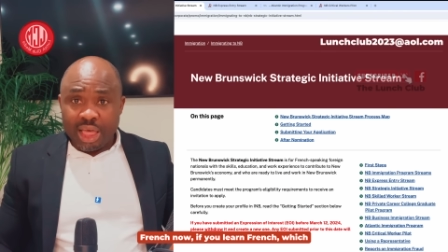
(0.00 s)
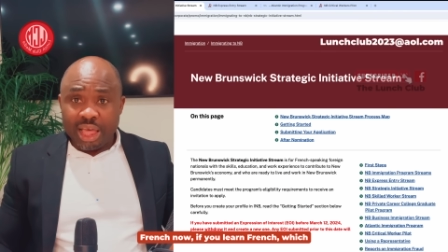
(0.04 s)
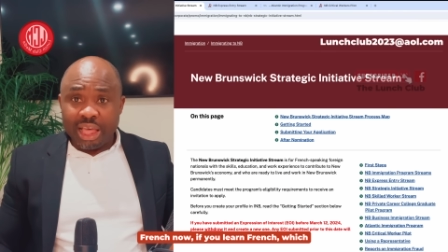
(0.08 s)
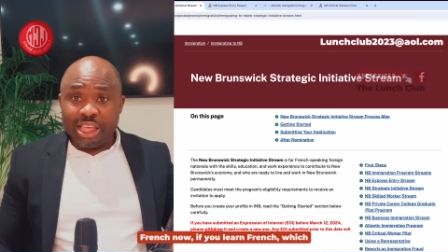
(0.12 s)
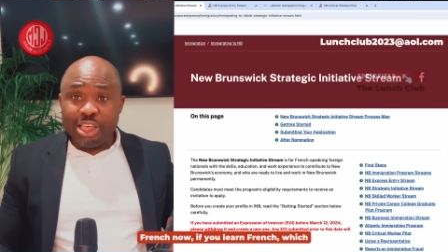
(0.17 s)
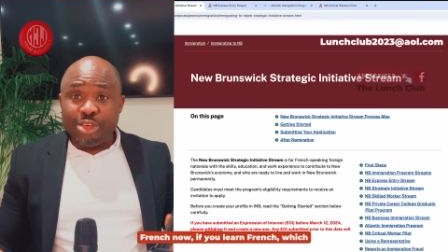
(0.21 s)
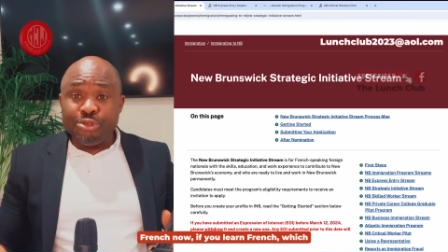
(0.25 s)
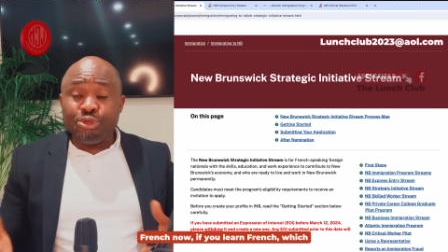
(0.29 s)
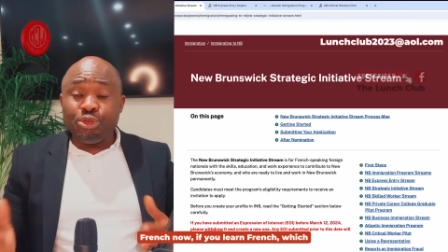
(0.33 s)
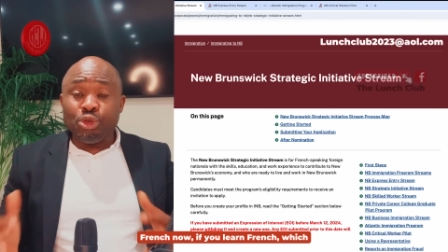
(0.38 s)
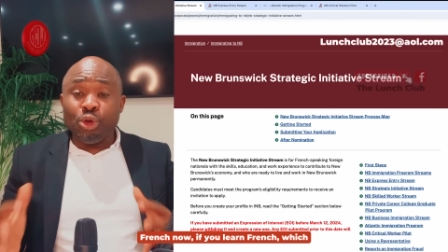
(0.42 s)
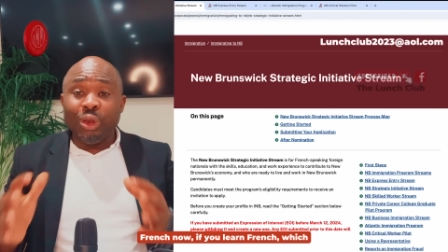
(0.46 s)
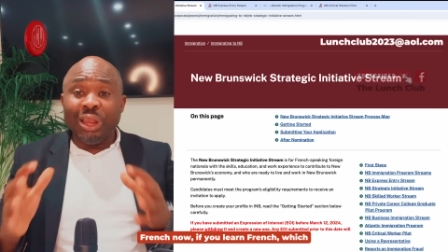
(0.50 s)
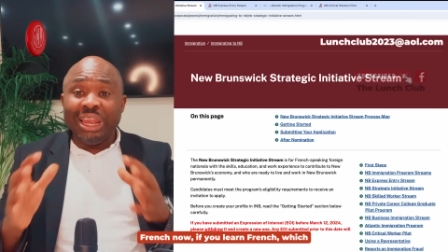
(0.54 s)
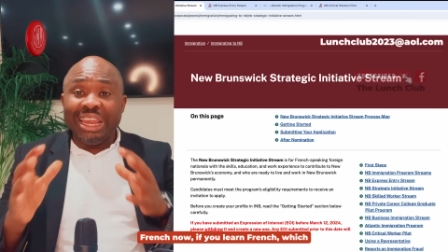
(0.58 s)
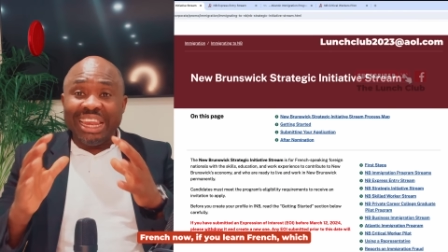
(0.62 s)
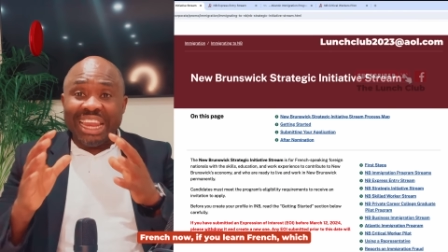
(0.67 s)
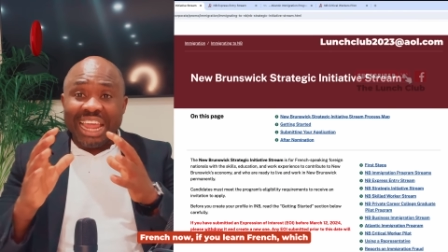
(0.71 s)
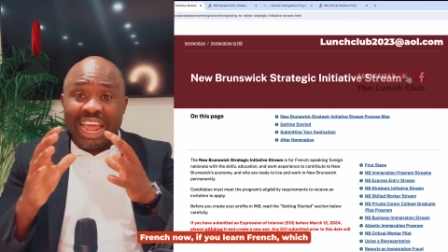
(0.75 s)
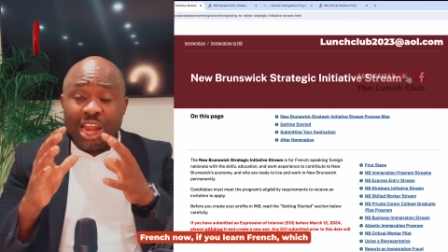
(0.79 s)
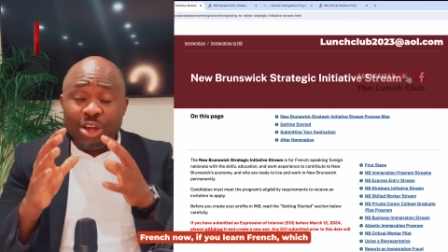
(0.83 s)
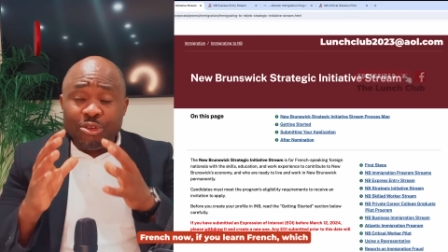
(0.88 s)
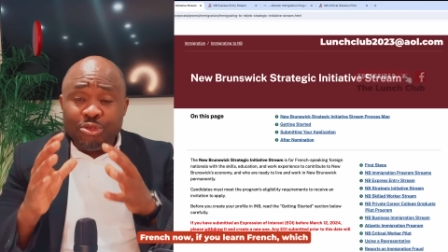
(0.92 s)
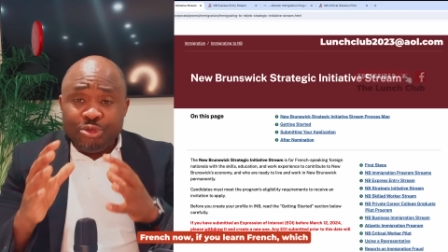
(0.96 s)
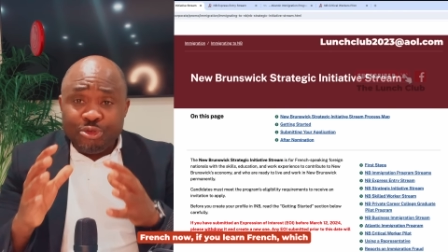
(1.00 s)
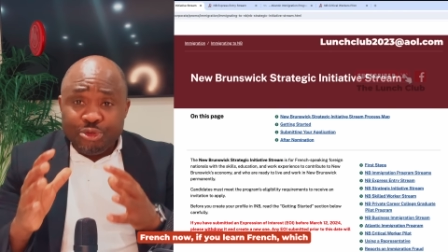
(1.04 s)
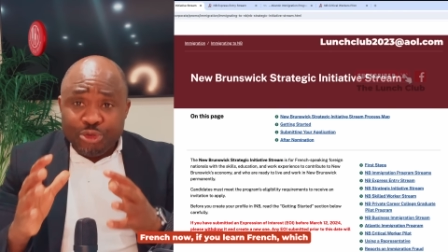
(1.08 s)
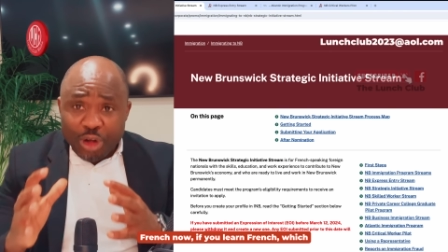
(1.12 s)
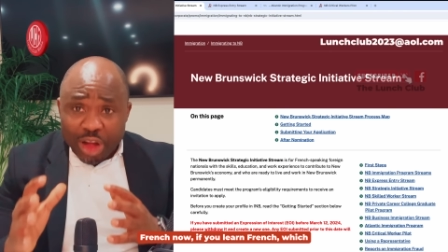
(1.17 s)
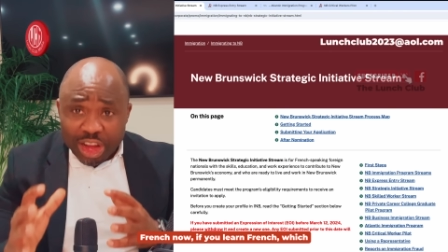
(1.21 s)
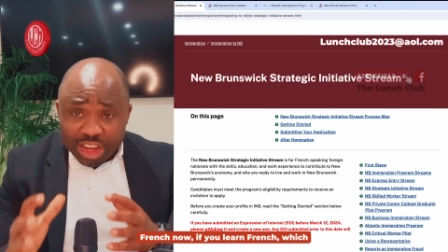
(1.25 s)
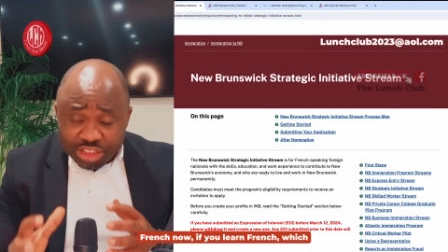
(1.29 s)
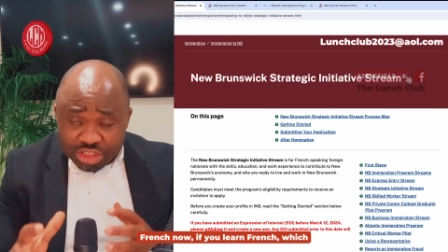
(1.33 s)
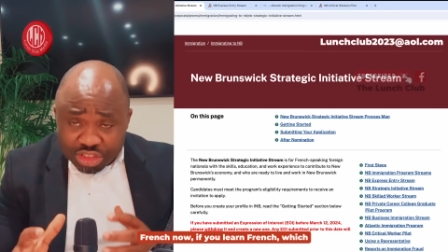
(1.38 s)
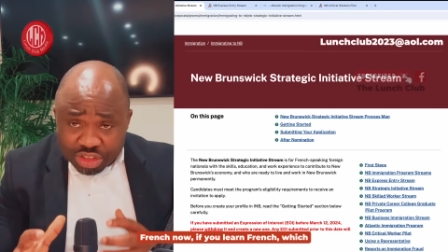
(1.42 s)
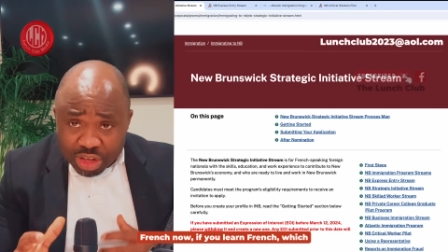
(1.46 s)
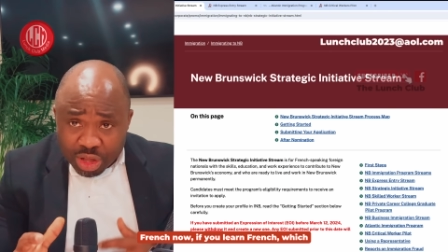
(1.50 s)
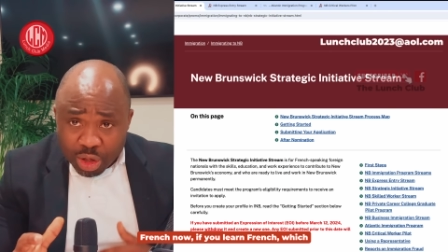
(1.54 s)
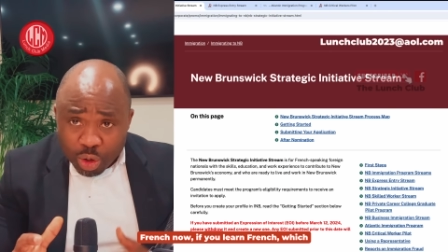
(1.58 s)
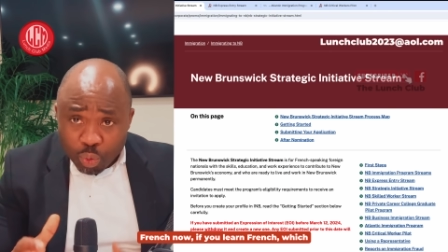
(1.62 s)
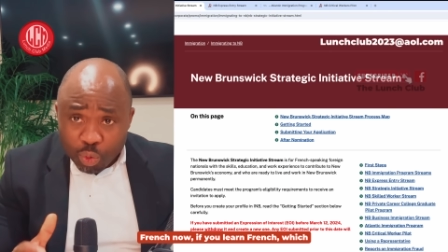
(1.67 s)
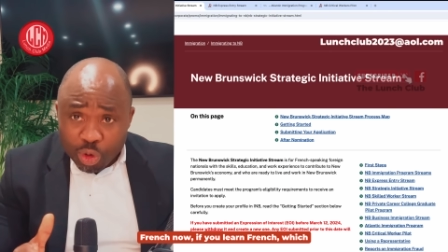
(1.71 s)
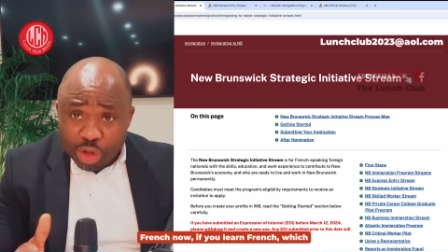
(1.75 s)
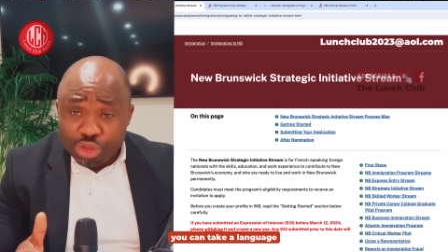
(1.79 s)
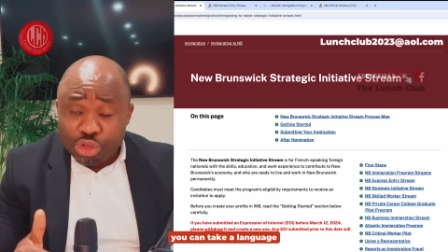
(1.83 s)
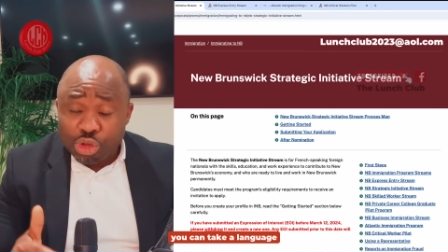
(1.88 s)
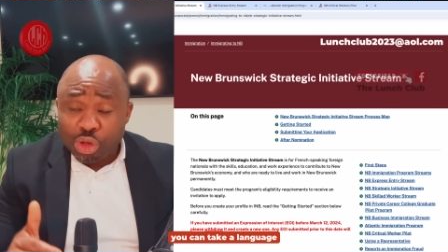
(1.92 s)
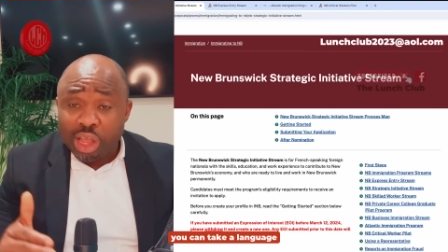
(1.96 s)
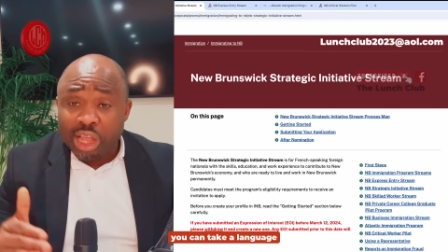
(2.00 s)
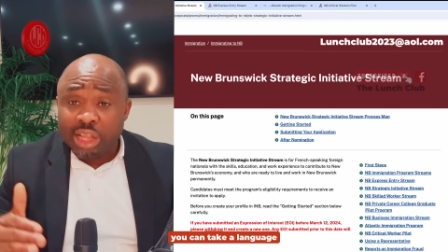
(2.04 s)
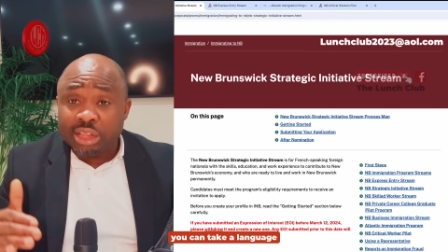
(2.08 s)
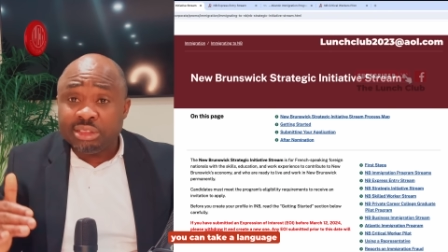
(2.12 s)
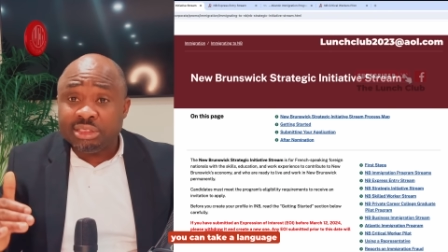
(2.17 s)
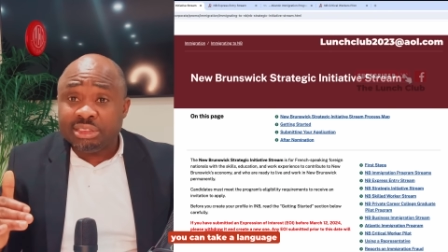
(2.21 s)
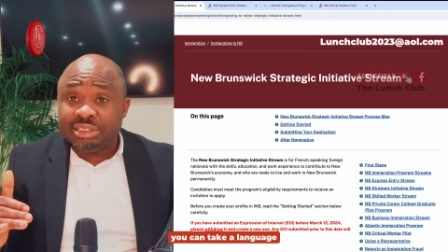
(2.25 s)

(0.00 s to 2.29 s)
if you learn French, which you can